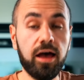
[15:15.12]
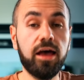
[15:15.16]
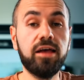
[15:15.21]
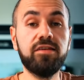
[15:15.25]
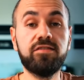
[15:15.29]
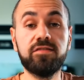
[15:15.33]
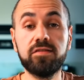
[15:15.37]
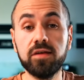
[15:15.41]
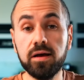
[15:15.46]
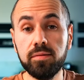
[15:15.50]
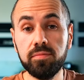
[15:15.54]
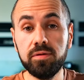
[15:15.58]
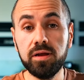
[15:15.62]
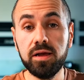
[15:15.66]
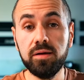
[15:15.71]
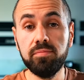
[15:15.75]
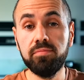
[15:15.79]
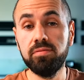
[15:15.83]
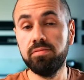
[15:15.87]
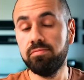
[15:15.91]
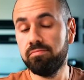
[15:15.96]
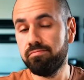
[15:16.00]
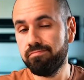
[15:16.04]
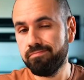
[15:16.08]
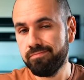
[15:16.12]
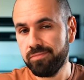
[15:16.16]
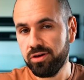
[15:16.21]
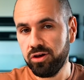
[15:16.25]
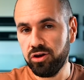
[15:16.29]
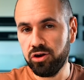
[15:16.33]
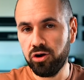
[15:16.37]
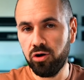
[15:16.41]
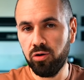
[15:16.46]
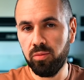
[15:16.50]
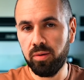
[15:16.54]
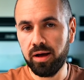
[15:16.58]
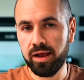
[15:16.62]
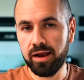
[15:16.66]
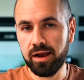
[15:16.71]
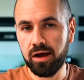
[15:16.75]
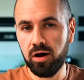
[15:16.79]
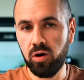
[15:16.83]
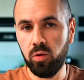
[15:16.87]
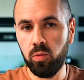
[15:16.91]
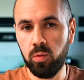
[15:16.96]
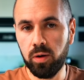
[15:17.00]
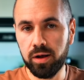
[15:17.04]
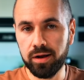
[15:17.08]
A stub nib, you know by
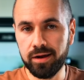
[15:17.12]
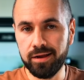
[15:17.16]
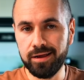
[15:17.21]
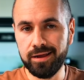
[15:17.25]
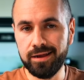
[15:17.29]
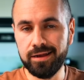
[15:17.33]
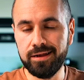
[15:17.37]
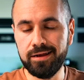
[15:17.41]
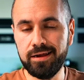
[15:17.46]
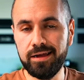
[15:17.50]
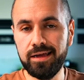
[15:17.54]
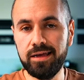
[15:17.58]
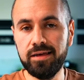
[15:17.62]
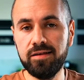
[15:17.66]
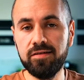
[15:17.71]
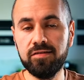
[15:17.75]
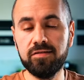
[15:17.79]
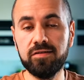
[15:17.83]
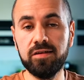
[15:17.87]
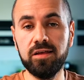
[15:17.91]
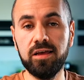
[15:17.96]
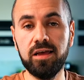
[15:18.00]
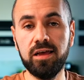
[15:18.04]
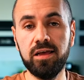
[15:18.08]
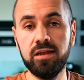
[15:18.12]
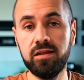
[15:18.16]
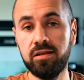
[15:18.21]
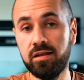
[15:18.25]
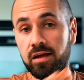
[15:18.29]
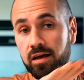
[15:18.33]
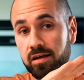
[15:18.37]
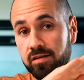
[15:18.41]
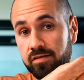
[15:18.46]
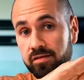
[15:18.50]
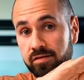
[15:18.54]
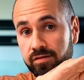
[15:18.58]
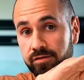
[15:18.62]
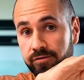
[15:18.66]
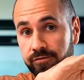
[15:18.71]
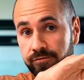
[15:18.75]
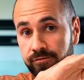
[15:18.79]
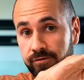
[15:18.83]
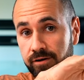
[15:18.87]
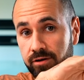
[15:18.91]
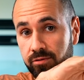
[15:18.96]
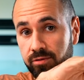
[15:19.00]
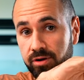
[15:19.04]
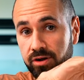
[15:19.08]
now what it is. It does
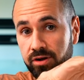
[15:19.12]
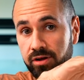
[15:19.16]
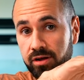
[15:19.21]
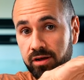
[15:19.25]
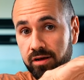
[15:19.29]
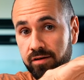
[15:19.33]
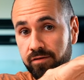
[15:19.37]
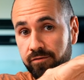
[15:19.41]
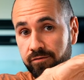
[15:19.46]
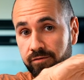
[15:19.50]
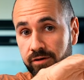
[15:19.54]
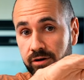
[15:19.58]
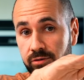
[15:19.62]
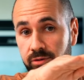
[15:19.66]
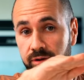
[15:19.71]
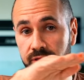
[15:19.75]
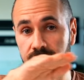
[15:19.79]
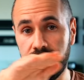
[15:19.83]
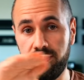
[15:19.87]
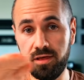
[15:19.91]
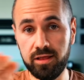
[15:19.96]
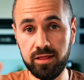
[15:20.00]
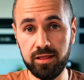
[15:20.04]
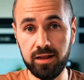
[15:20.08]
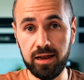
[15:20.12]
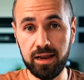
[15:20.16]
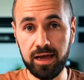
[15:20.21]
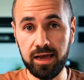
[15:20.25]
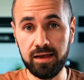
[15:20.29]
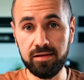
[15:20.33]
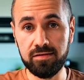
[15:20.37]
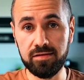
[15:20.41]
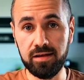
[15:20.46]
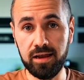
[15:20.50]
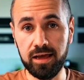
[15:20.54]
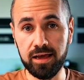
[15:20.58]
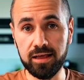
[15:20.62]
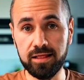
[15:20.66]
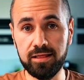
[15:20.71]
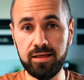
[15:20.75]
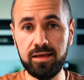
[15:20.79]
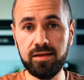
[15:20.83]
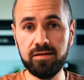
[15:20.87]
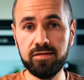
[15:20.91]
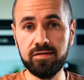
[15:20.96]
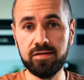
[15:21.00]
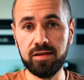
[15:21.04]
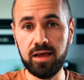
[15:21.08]
very, very thin lines like
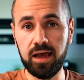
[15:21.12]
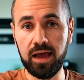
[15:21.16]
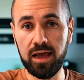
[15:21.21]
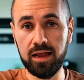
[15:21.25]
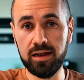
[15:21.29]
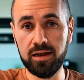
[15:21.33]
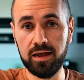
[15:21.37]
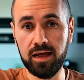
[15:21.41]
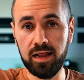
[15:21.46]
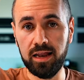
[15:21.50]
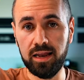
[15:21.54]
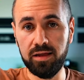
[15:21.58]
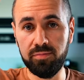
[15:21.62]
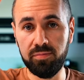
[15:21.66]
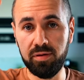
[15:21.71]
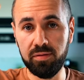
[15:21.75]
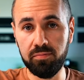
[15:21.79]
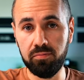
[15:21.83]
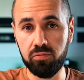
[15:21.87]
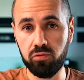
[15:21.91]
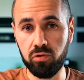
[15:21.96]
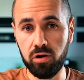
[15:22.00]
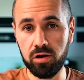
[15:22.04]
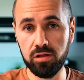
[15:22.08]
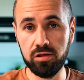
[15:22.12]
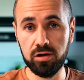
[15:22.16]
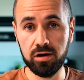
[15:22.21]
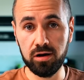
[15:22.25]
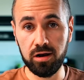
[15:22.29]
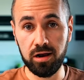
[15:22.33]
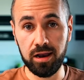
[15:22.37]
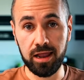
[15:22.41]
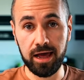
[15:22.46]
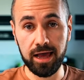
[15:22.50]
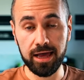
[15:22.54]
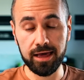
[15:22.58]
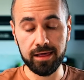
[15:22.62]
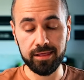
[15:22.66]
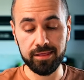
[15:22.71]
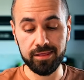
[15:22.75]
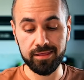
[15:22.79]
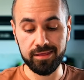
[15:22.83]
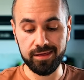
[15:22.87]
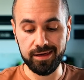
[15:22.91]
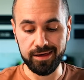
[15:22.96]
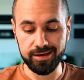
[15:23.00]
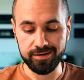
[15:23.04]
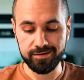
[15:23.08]
this and a little bit broader like
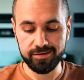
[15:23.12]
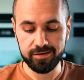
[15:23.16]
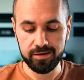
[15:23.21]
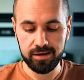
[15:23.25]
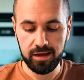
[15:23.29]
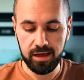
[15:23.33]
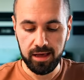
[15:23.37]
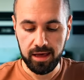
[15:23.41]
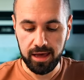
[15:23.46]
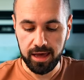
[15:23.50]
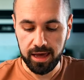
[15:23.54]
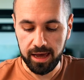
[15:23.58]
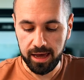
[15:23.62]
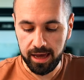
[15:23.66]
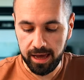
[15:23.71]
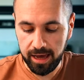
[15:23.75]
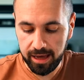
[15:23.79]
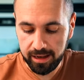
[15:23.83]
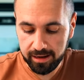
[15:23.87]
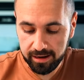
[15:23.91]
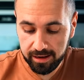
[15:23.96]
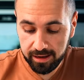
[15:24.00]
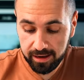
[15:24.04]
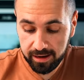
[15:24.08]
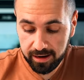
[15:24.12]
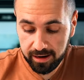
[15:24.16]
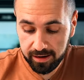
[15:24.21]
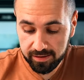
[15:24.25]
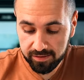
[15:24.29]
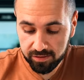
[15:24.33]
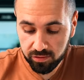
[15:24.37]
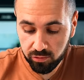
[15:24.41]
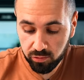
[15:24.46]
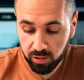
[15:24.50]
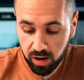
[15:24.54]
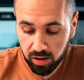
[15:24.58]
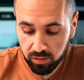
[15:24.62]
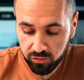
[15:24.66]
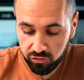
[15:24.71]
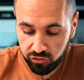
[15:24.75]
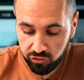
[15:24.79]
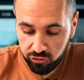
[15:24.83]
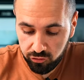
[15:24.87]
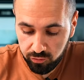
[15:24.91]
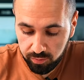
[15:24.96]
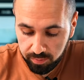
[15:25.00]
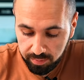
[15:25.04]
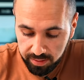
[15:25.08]
this. And it is ground
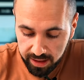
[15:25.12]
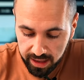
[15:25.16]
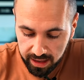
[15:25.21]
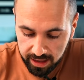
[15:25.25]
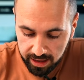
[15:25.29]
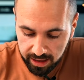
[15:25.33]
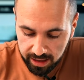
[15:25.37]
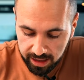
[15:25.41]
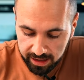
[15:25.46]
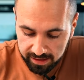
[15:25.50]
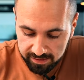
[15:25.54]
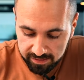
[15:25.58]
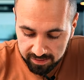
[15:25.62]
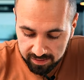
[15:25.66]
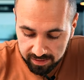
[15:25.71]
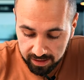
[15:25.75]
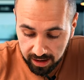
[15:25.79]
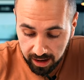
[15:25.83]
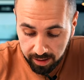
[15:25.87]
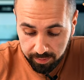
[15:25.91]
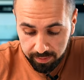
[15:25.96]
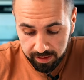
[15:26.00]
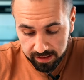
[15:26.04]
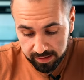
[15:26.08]
to be a stub.